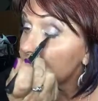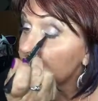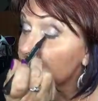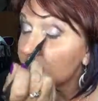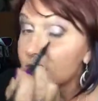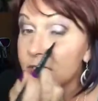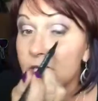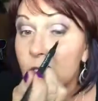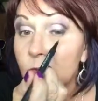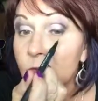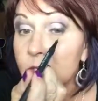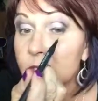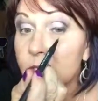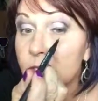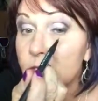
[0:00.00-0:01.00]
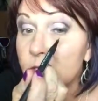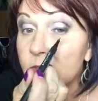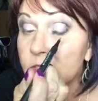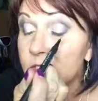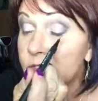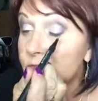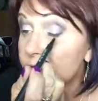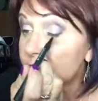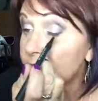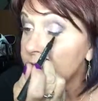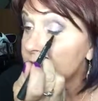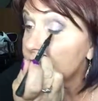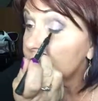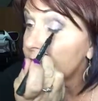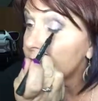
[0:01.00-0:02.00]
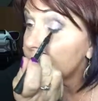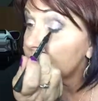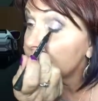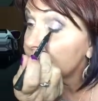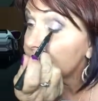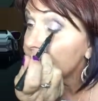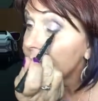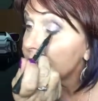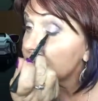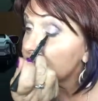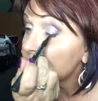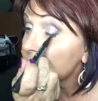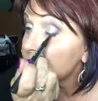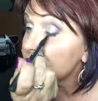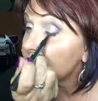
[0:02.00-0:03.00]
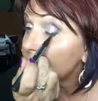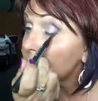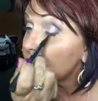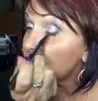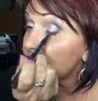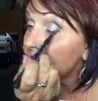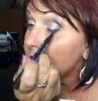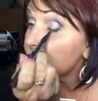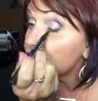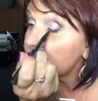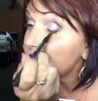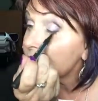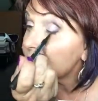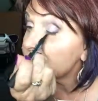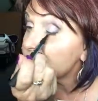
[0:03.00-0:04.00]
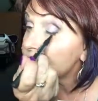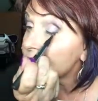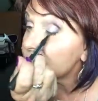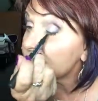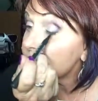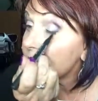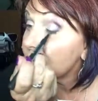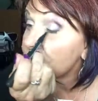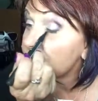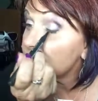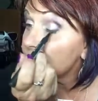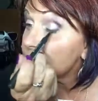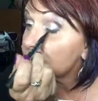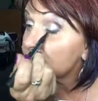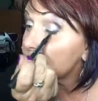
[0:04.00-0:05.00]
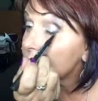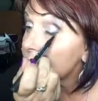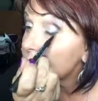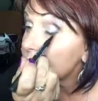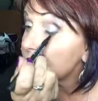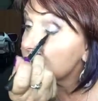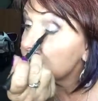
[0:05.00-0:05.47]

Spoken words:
You want to get really close to your lash line. That will help your lashes look a lot fuller too.